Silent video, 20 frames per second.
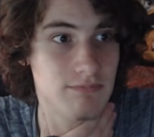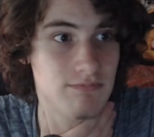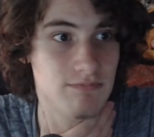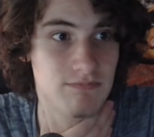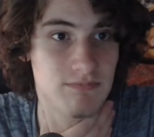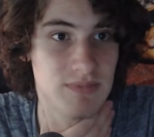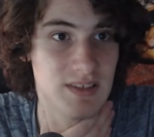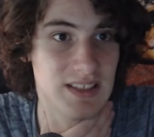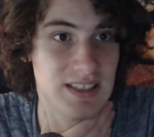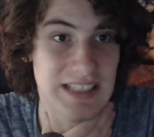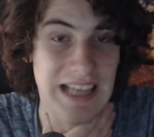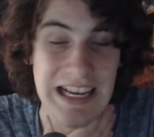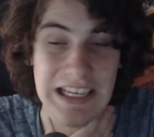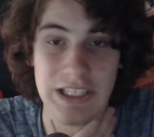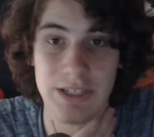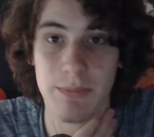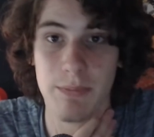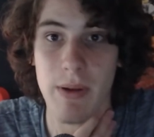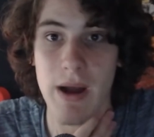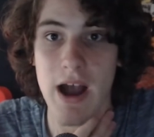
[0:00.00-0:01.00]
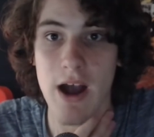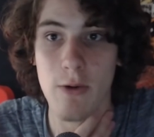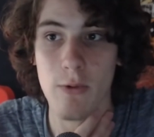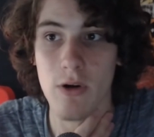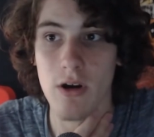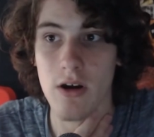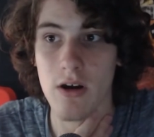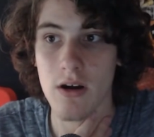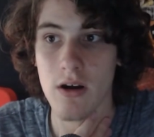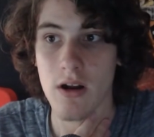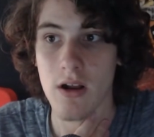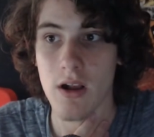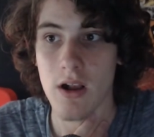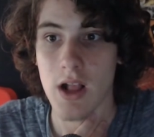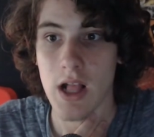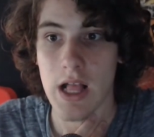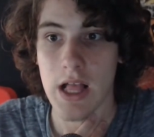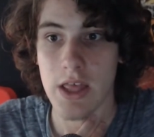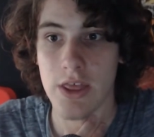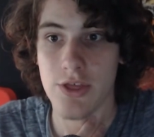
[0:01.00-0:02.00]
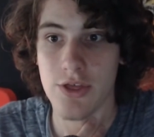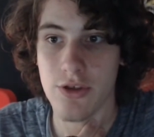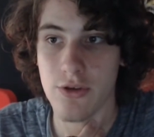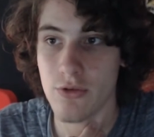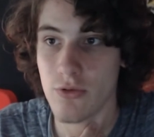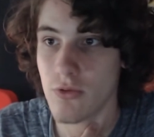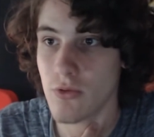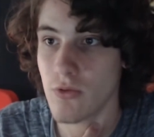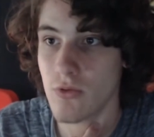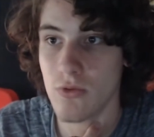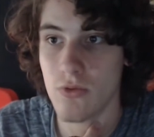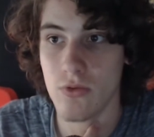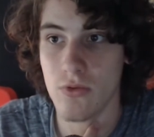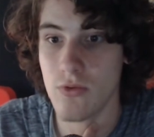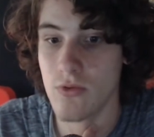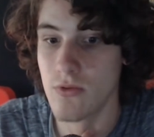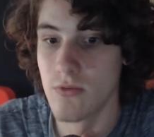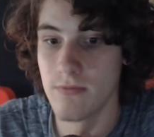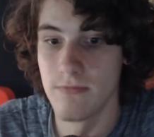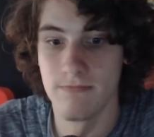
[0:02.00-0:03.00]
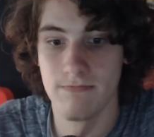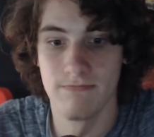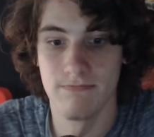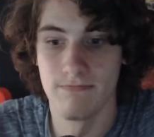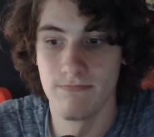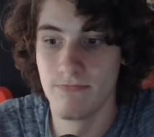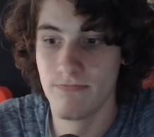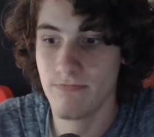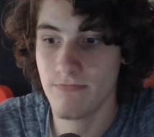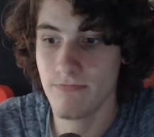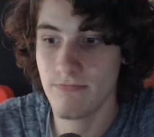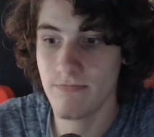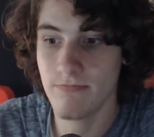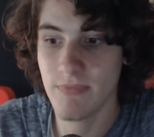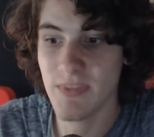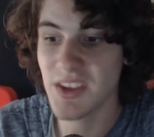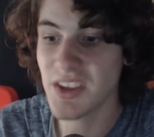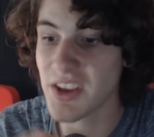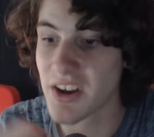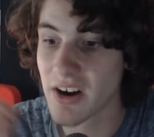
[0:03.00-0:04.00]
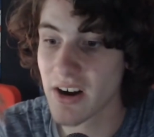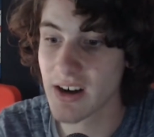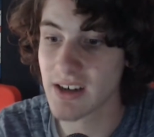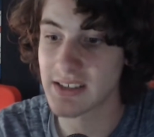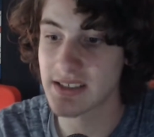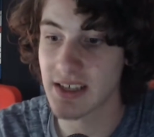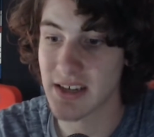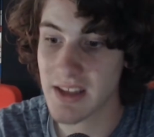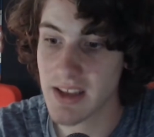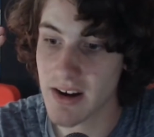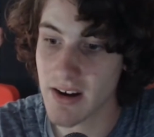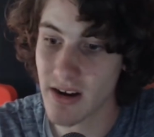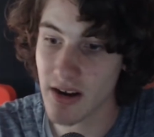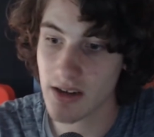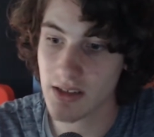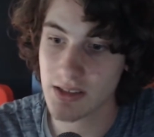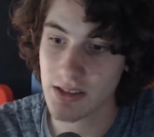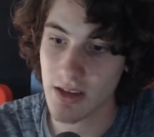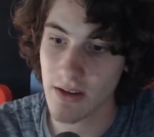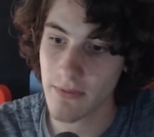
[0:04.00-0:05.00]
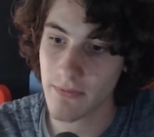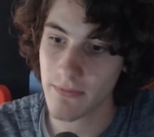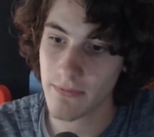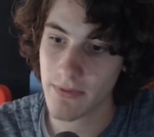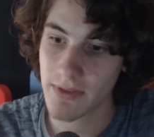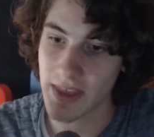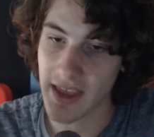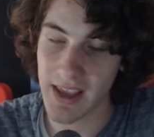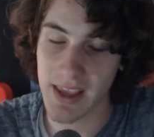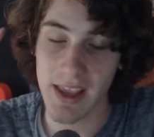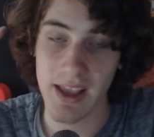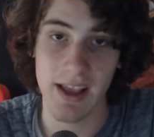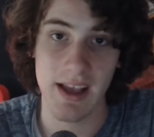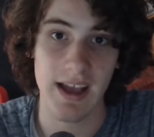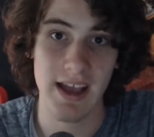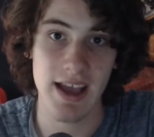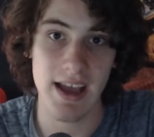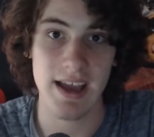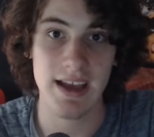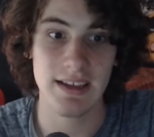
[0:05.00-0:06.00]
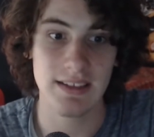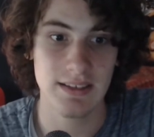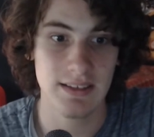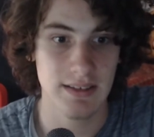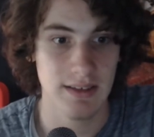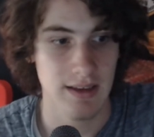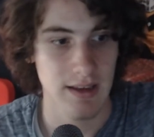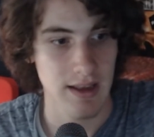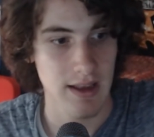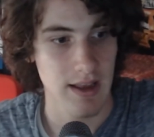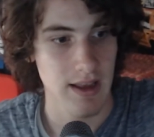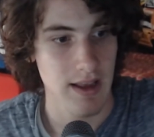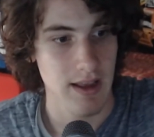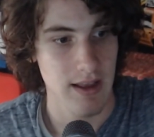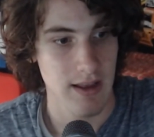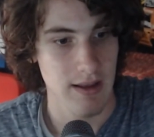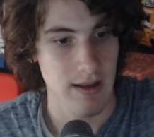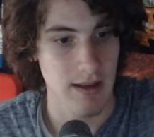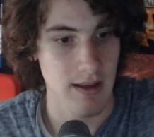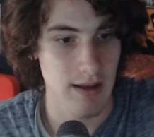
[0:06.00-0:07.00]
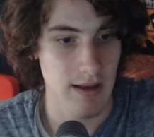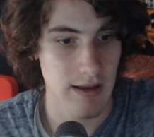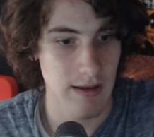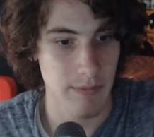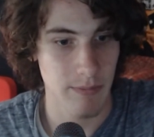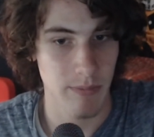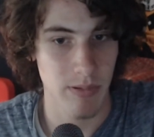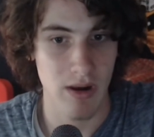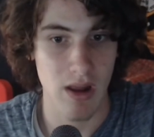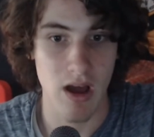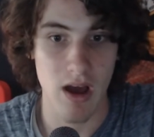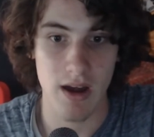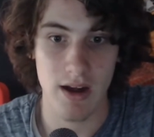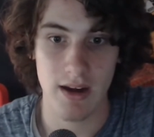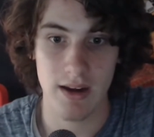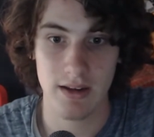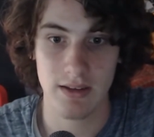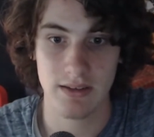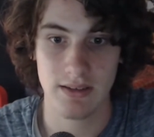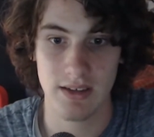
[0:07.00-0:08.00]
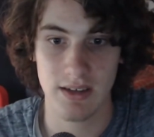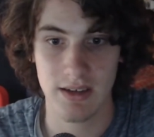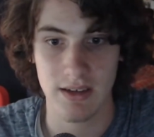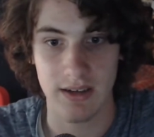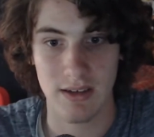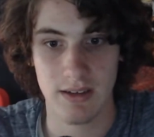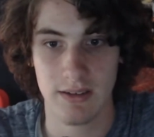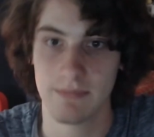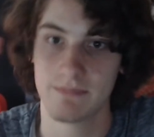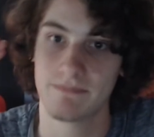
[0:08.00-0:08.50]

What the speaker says: such power through years and years of thinking ahead, plotting the